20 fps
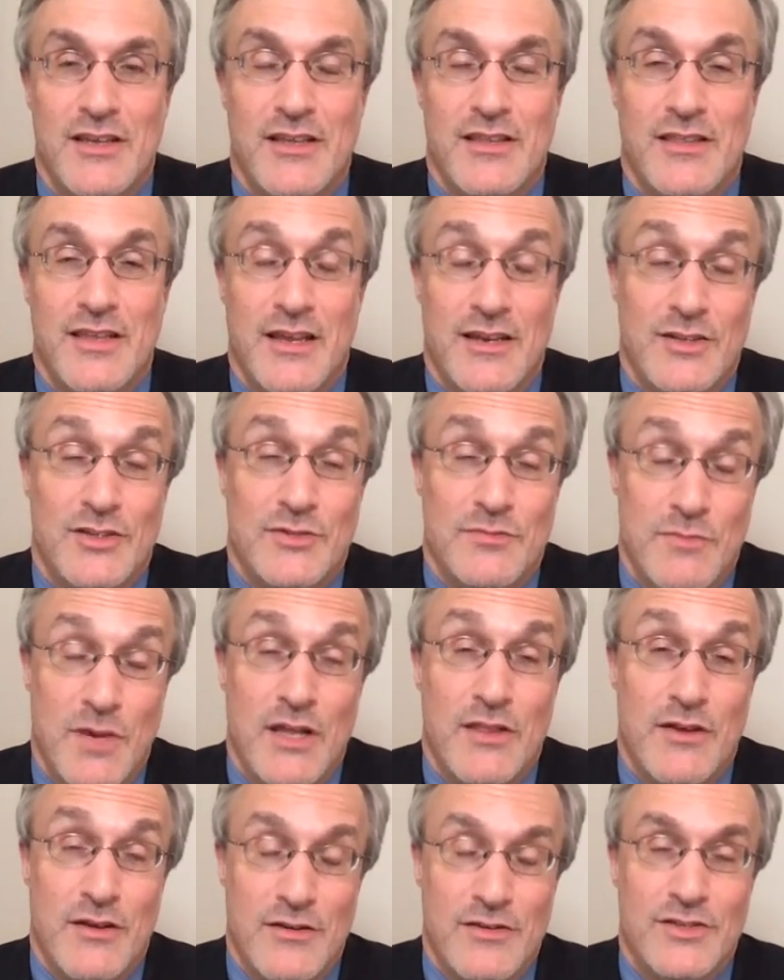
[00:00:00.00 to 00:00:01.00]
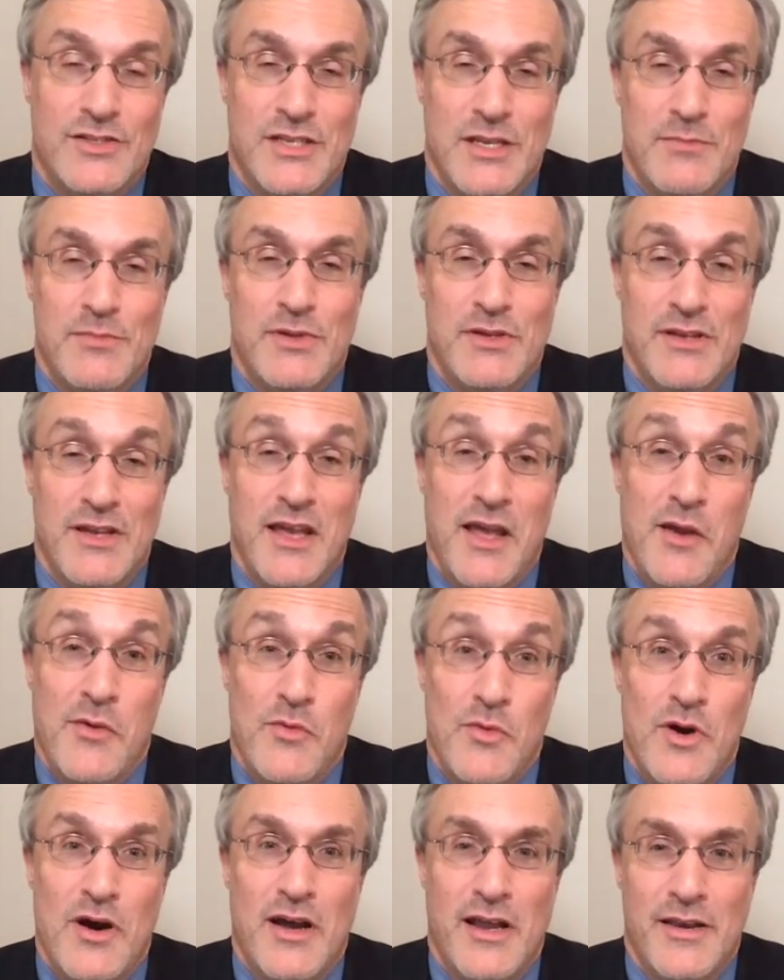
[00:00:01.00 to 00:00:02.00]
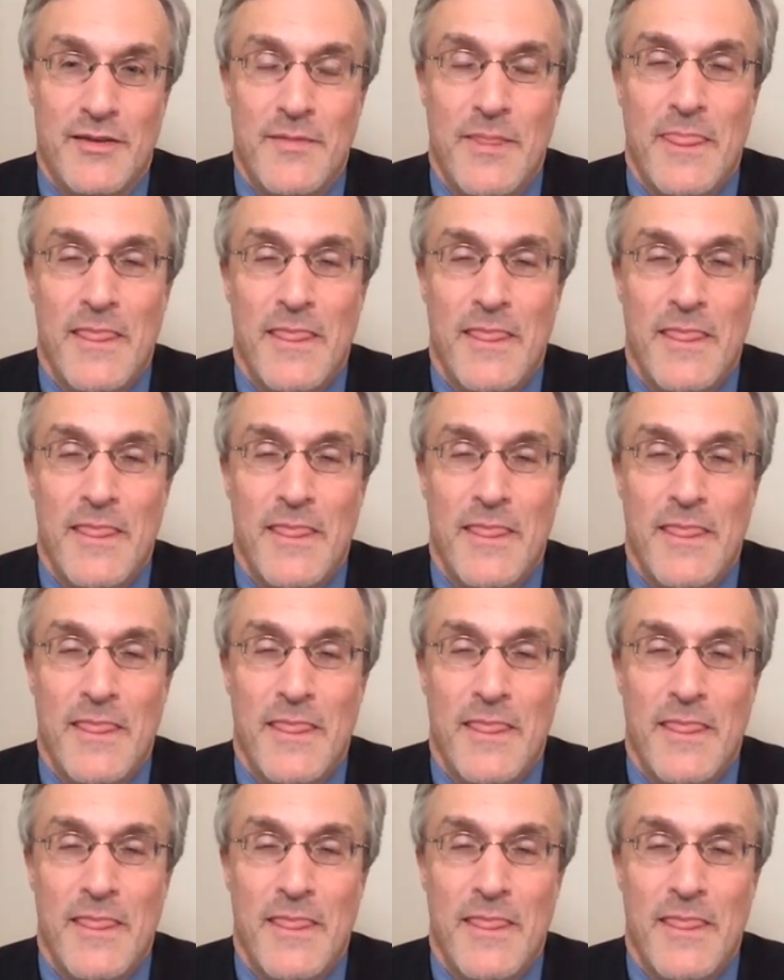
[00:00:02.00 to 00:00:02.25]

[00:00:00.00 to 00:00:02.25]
that his mother's EPA won.